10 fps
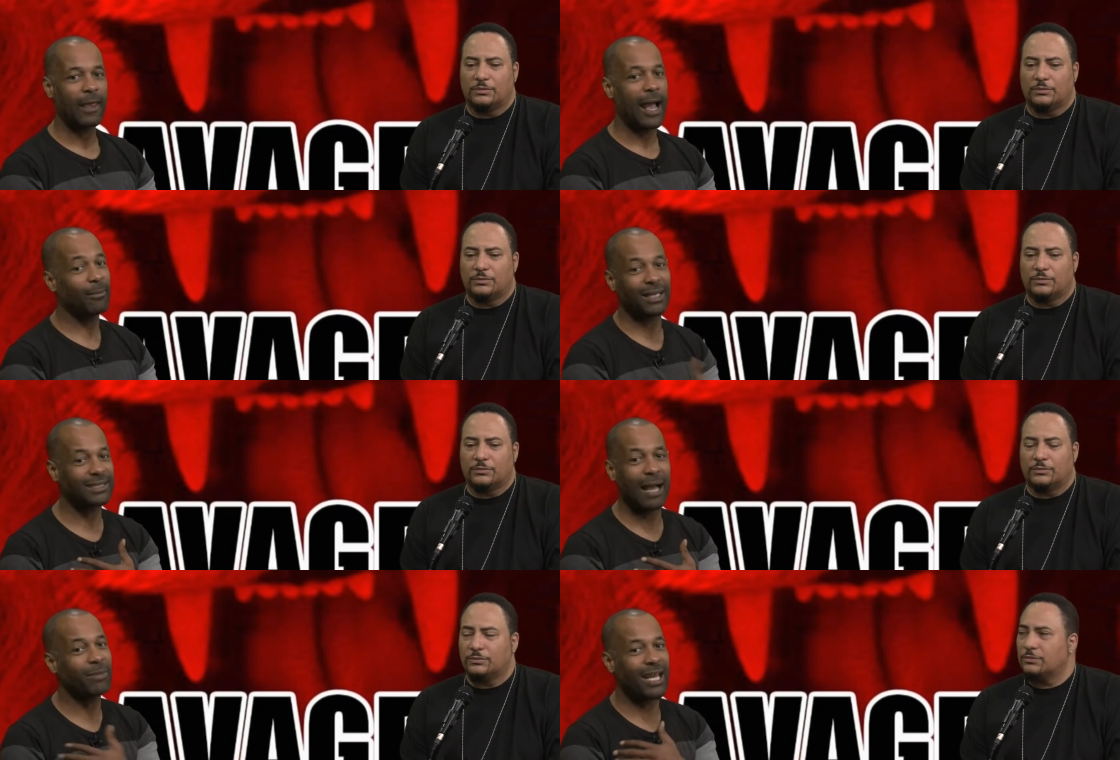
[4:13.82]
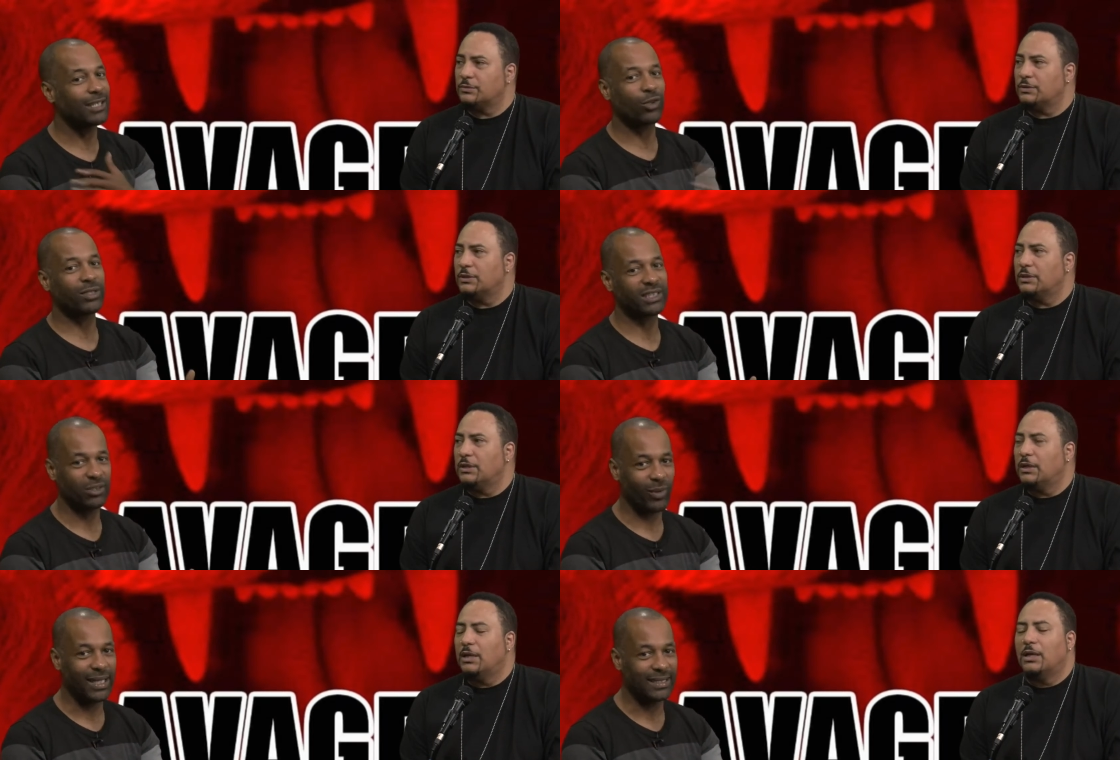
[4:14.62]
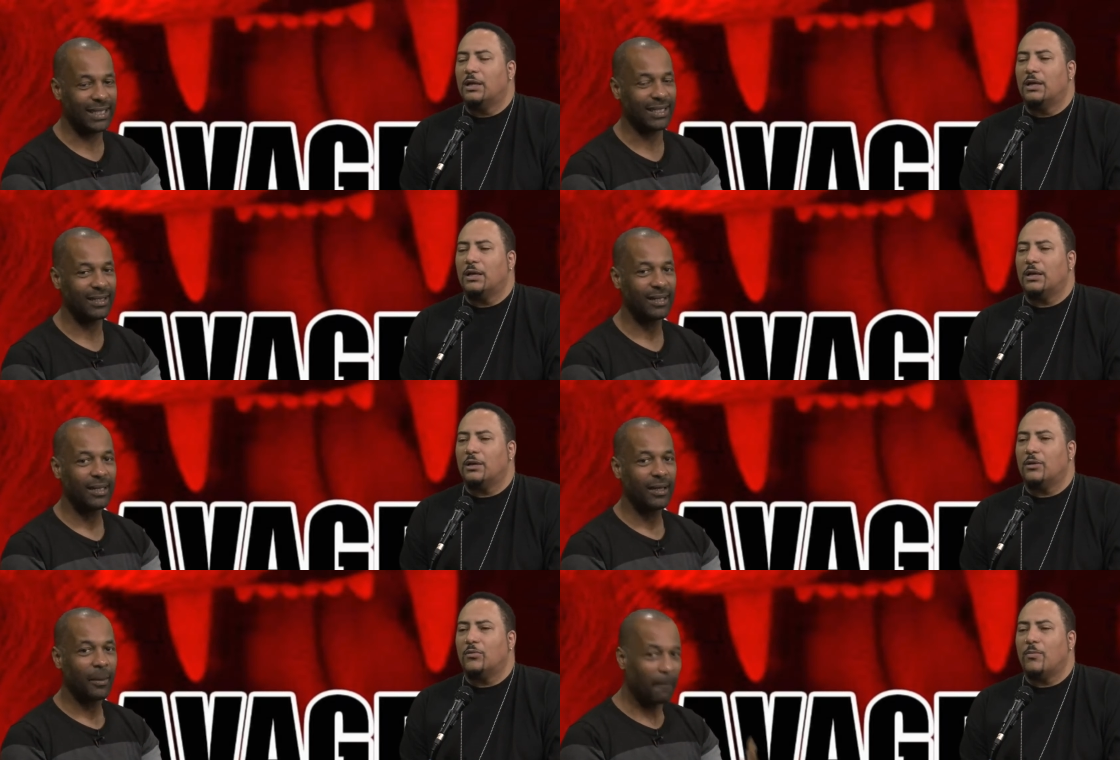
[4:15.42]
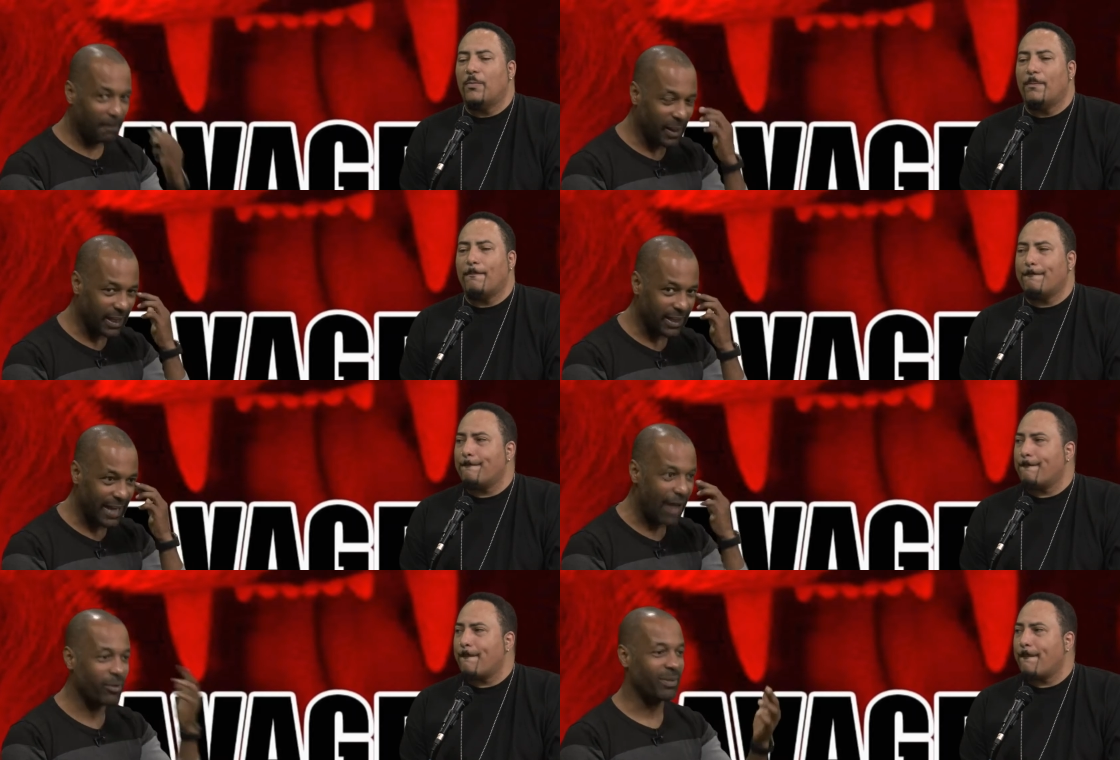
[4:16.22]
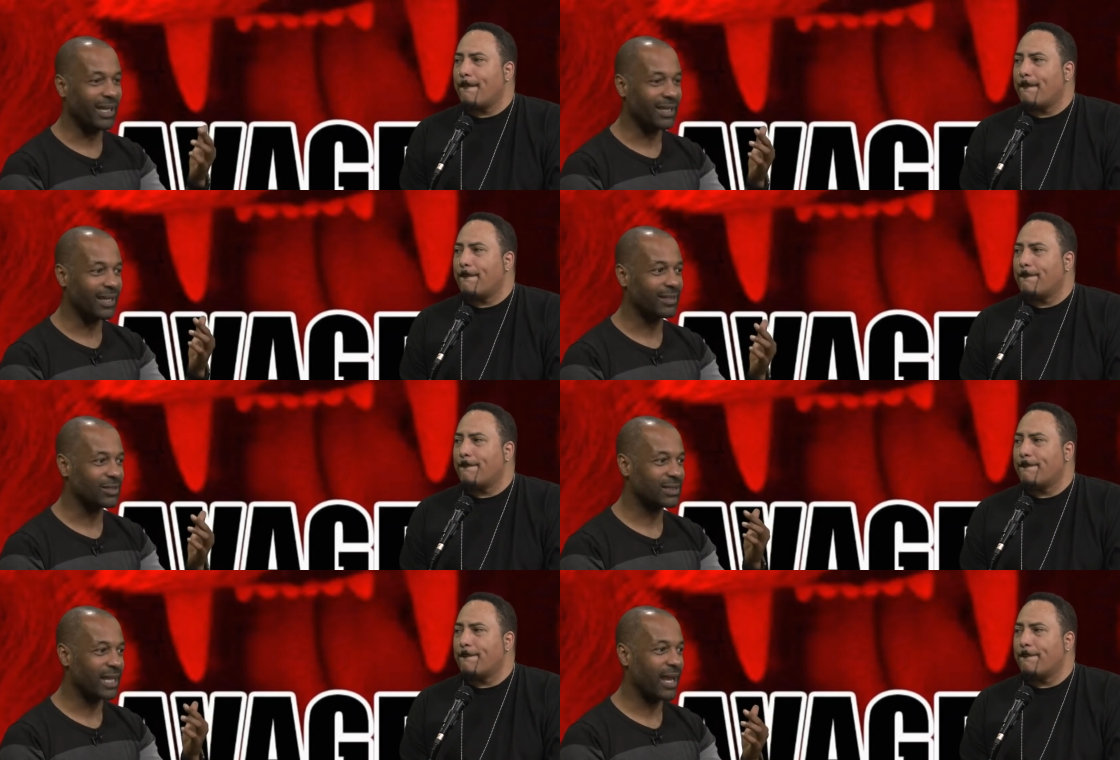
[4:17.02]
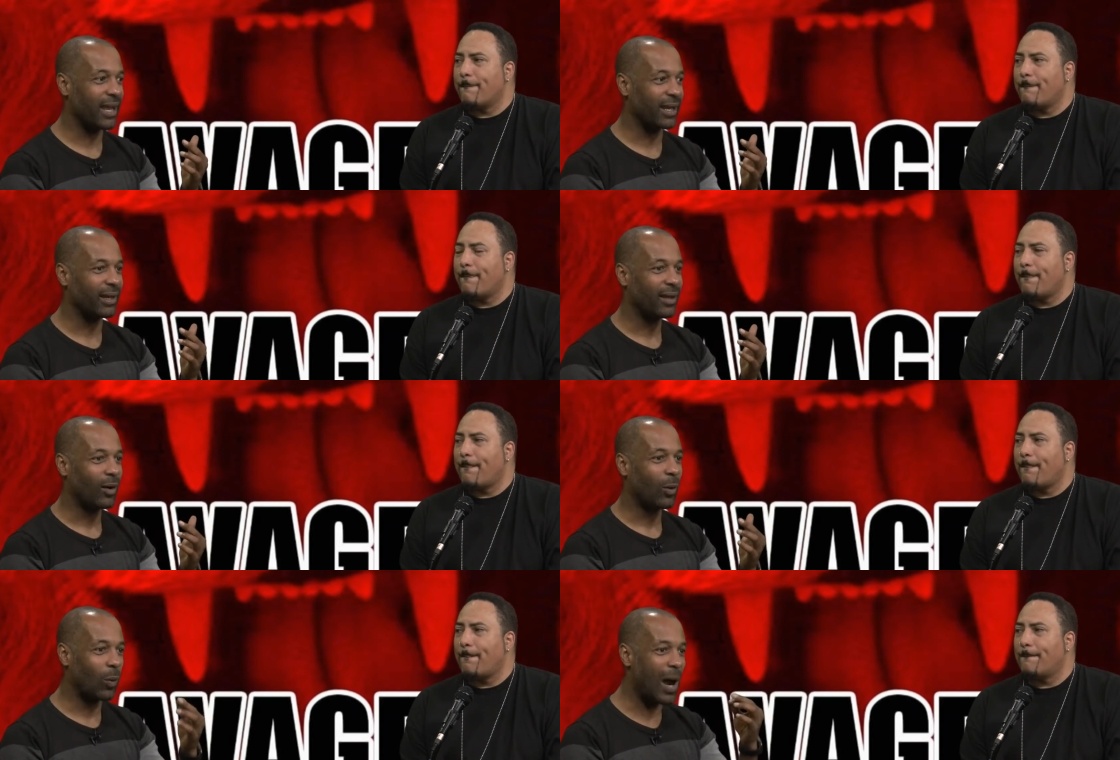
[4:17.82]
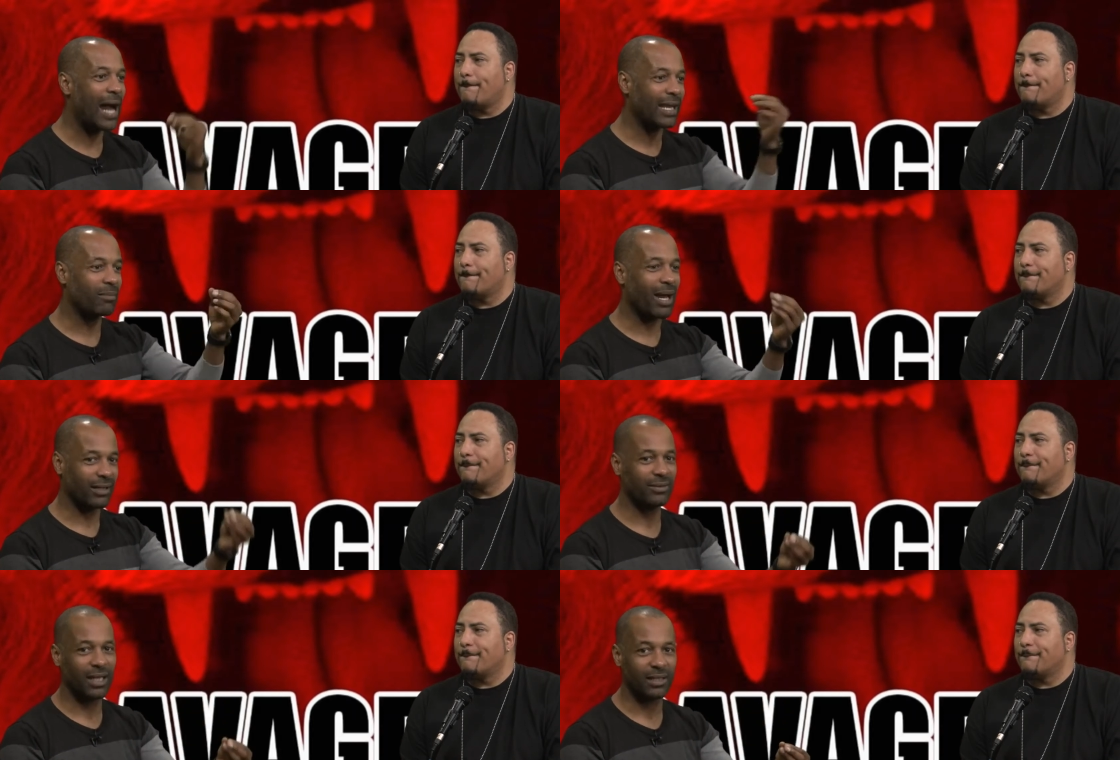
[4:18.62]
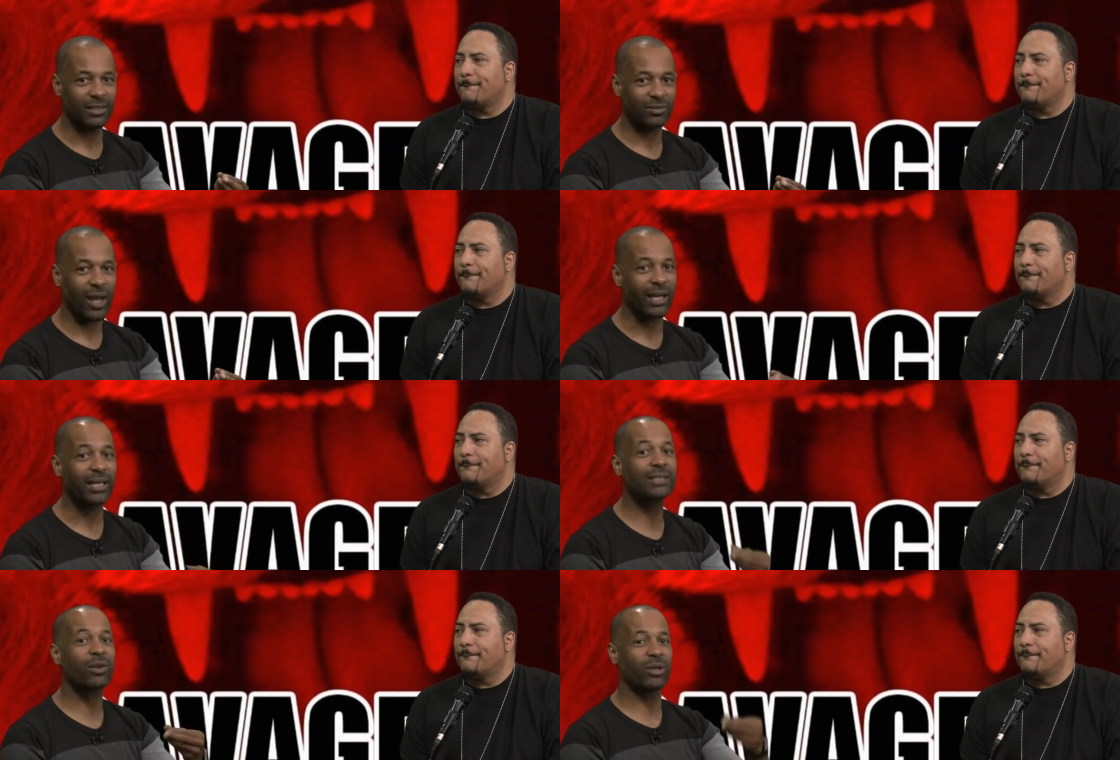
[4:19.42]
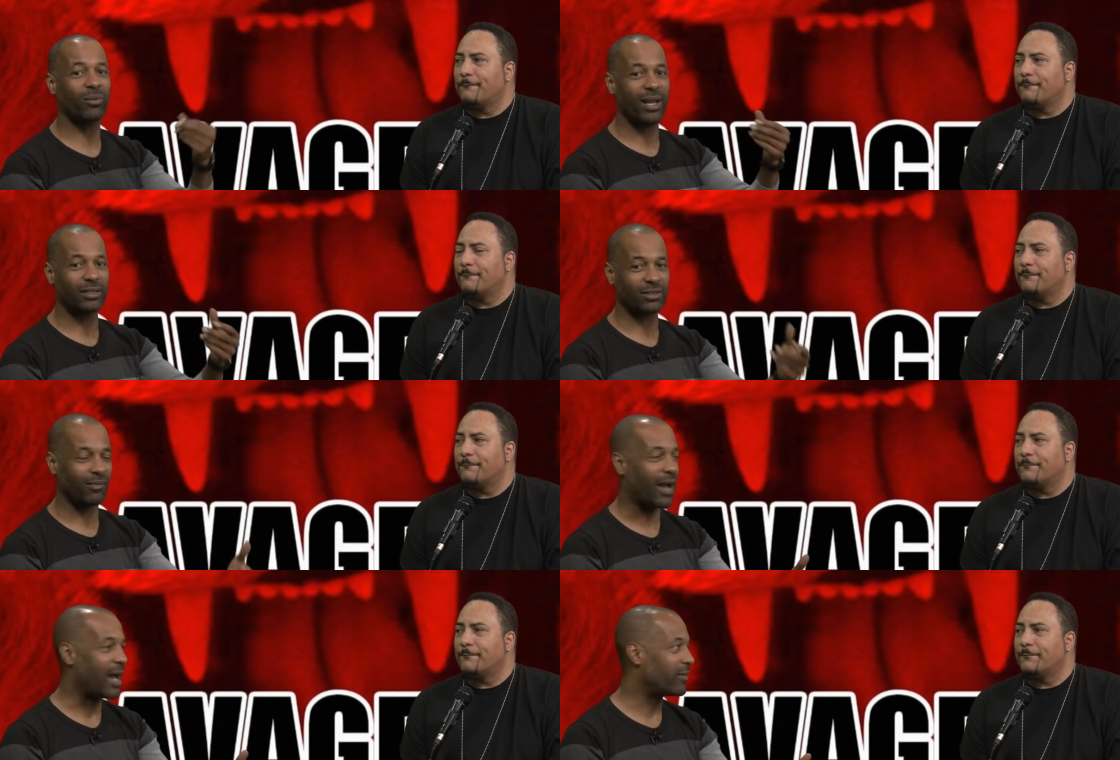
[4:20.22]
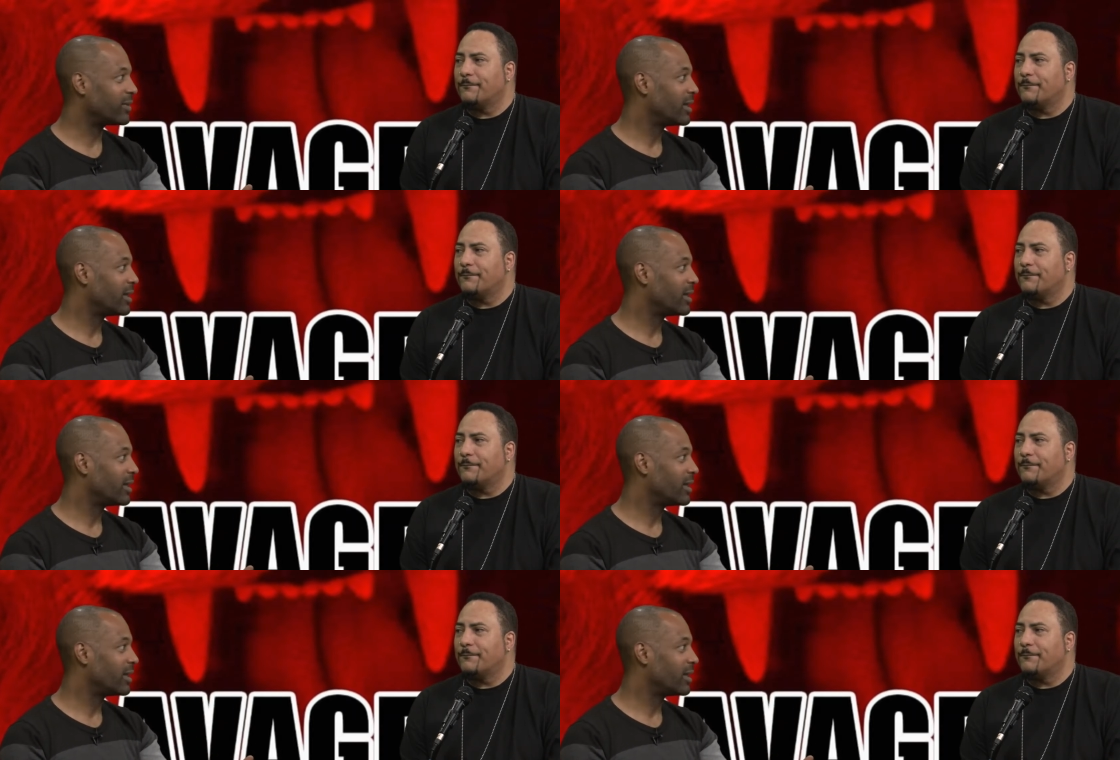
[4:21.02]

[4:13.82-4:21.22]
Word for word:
Speaker 1: I'm not I'm not endorsing the way he did it, but now we begin to understand why he might have done this, right? His only way to survive